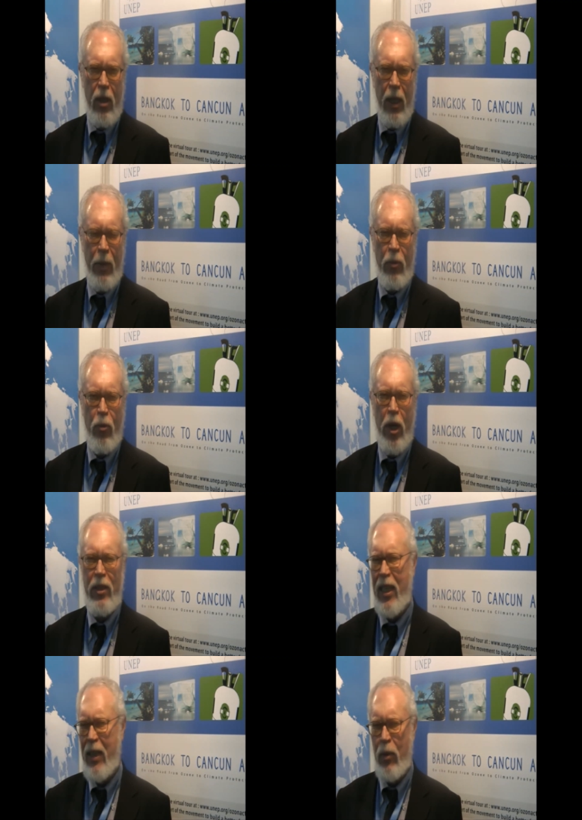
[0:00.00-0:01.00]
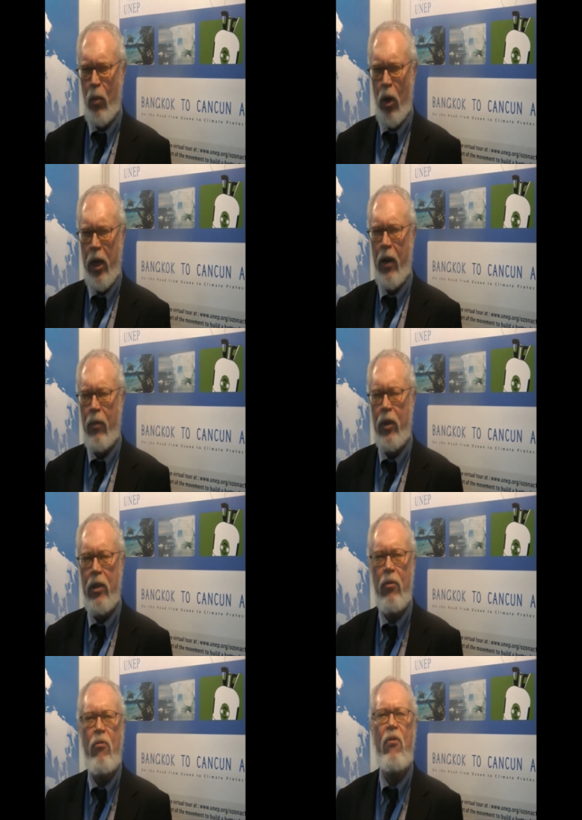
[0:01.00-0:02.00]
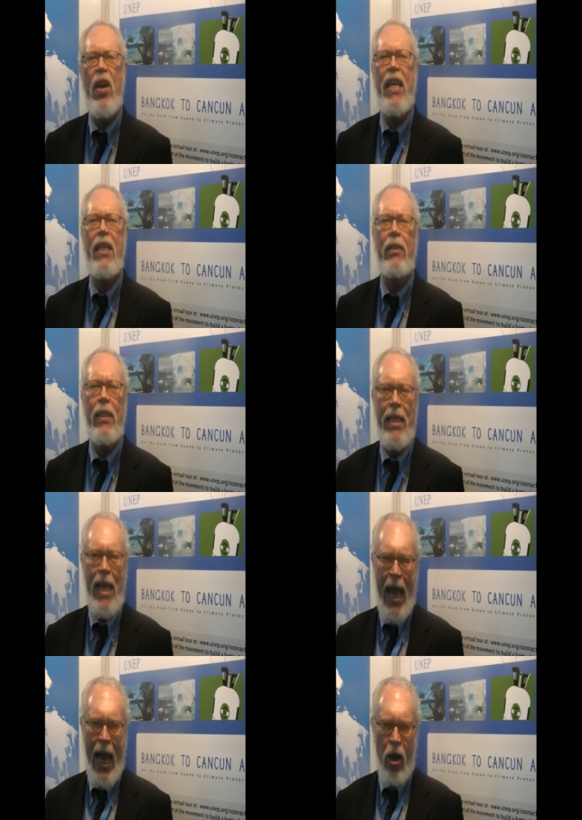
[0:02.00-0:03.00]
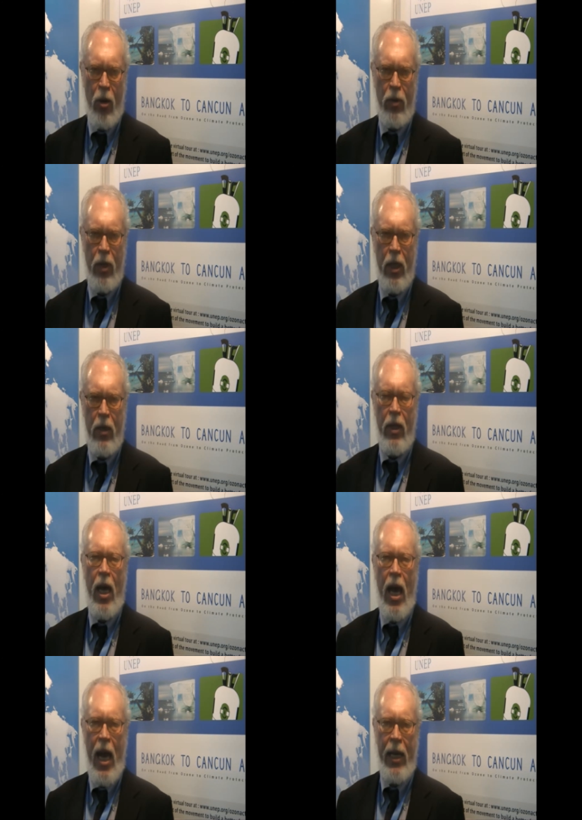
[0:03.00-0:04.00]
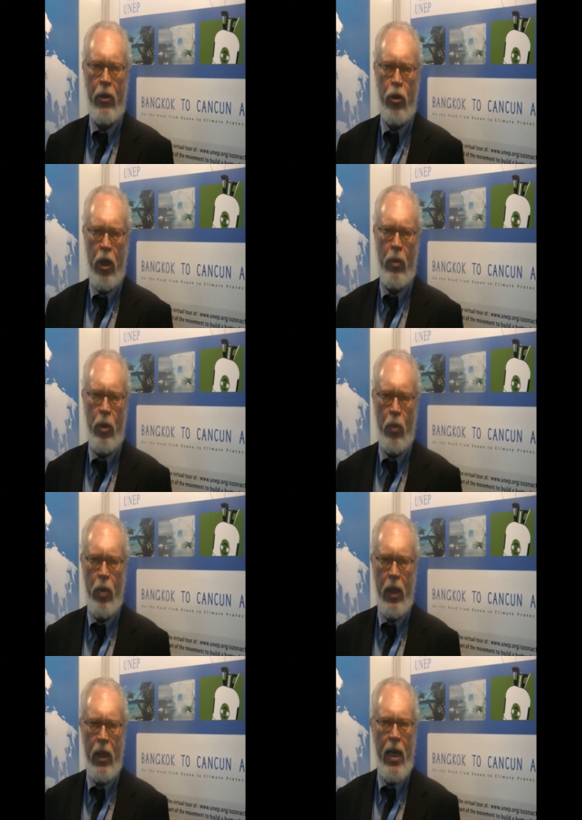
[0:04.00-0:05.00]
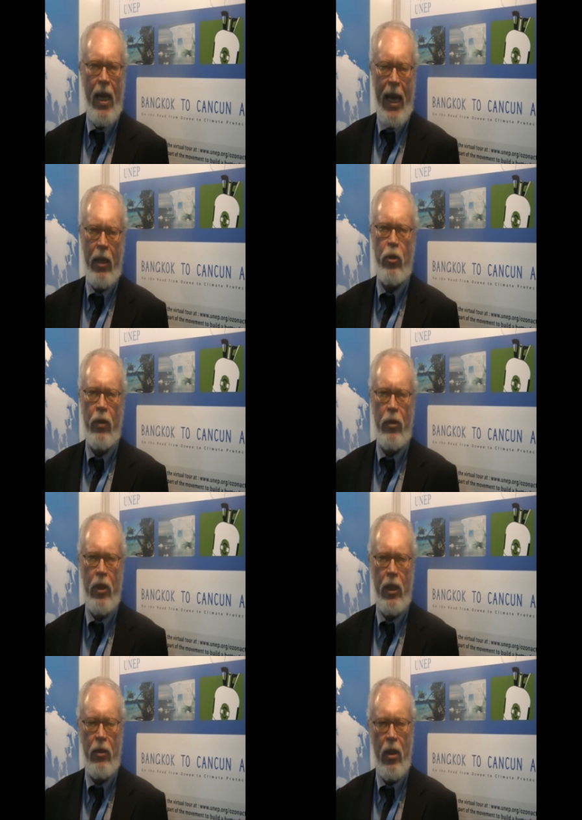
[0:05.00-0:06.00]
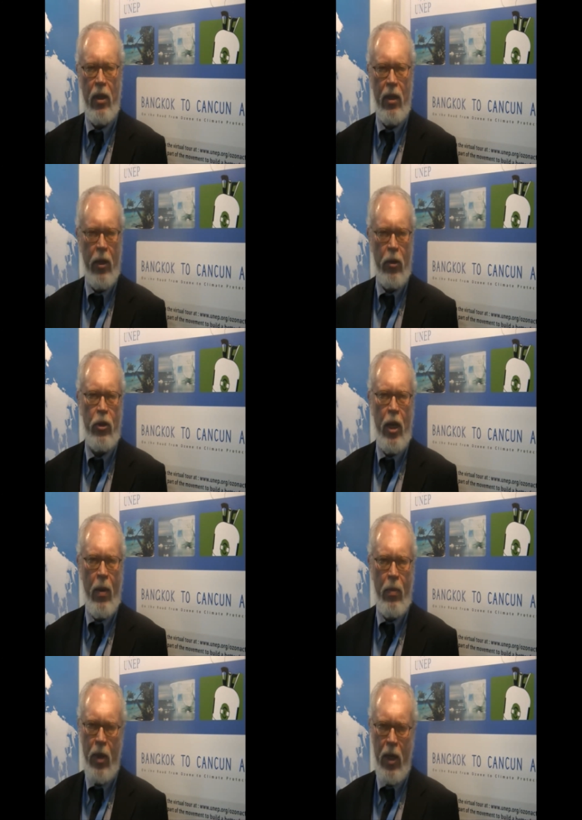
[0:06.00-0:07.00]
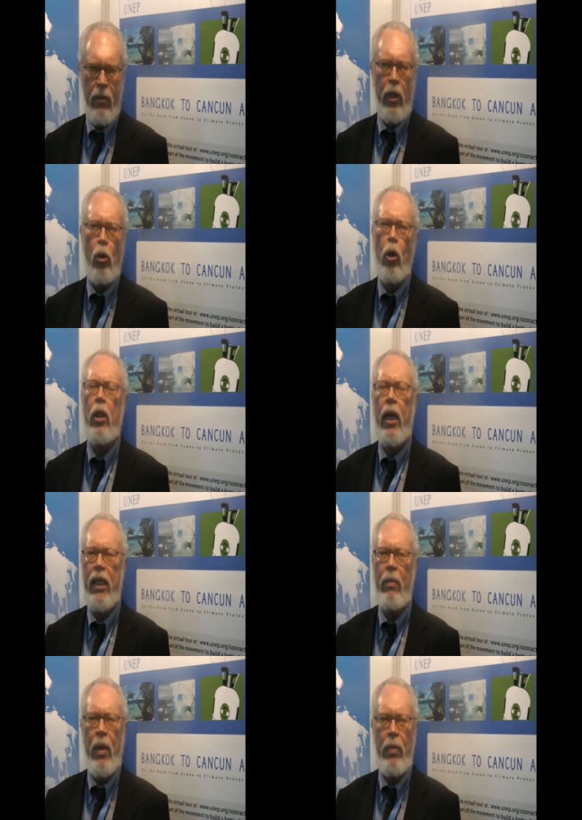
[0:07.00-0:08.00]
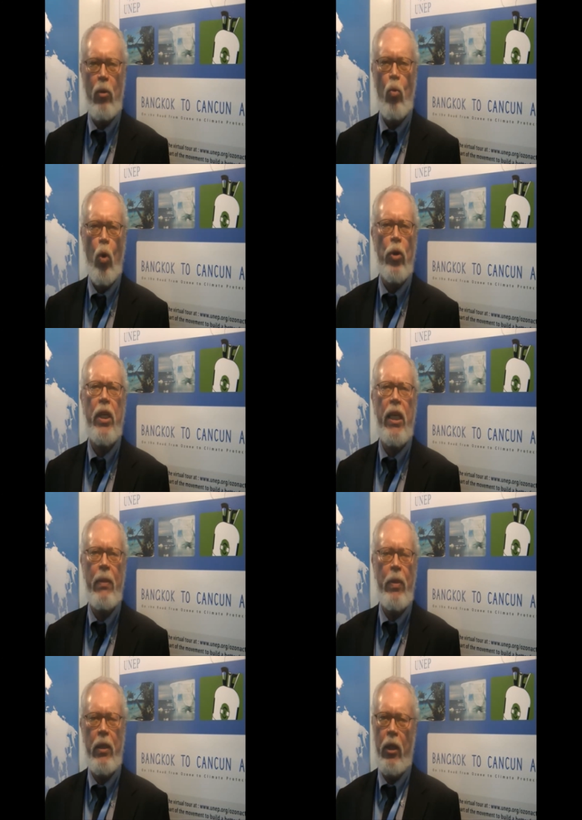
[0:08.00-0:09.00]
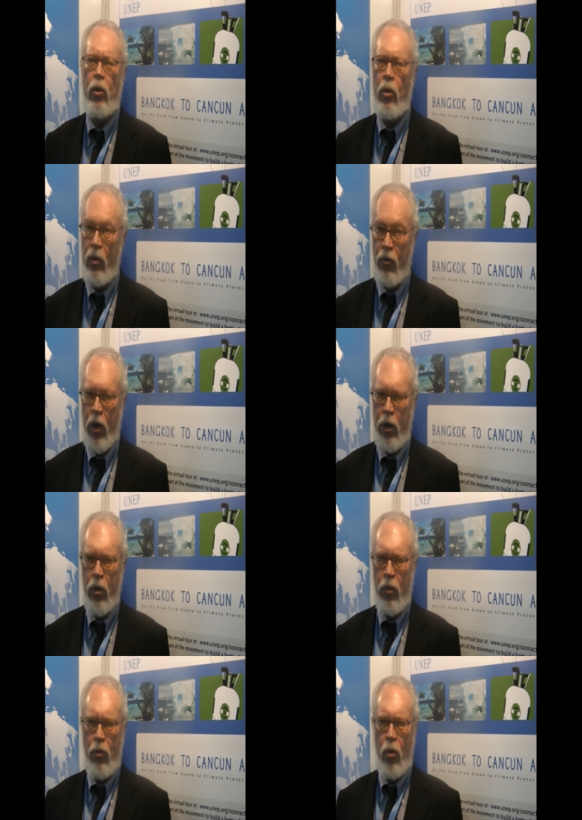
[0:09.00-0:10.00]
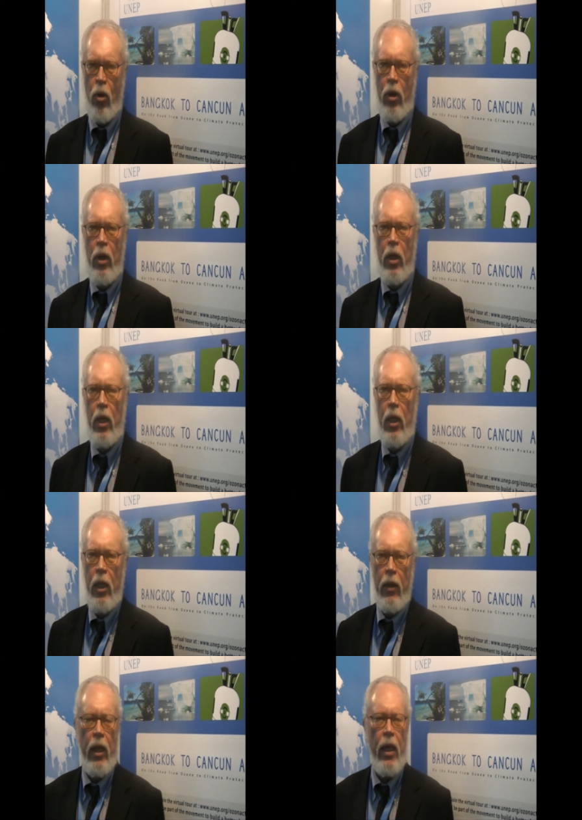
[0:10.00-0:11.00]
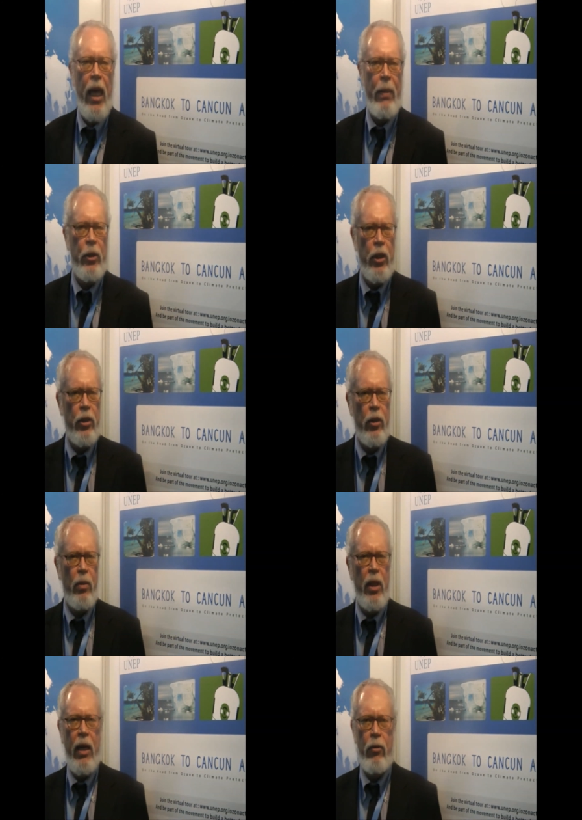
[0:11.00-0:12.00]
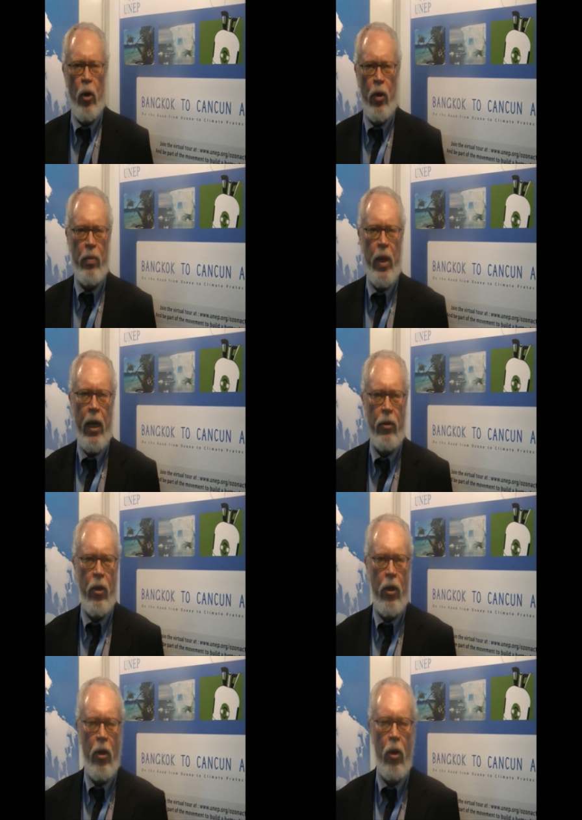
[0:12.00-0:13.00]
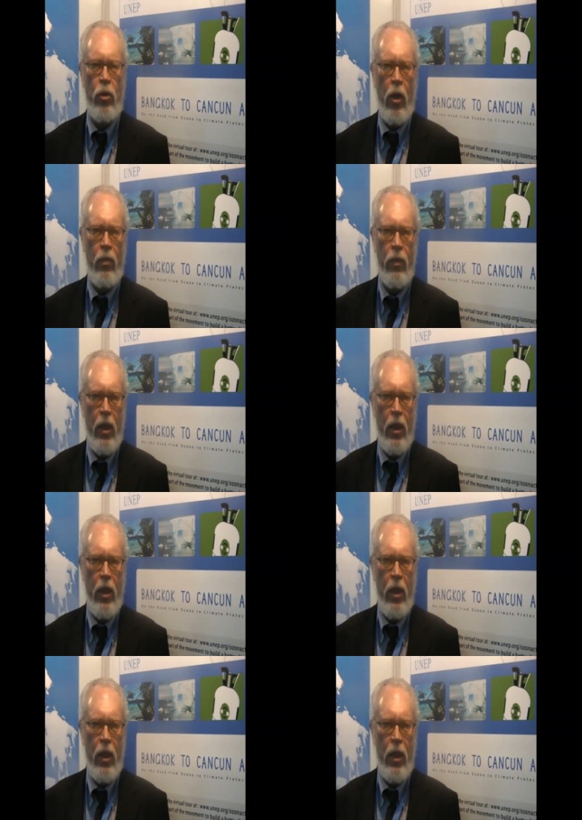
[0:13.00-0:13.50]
Let me phrase that even more carefully to phase down the high GWP HFCs. are some, that look like they may be worth keeping, that could be very good for the climate system, and they have no impact on ozone.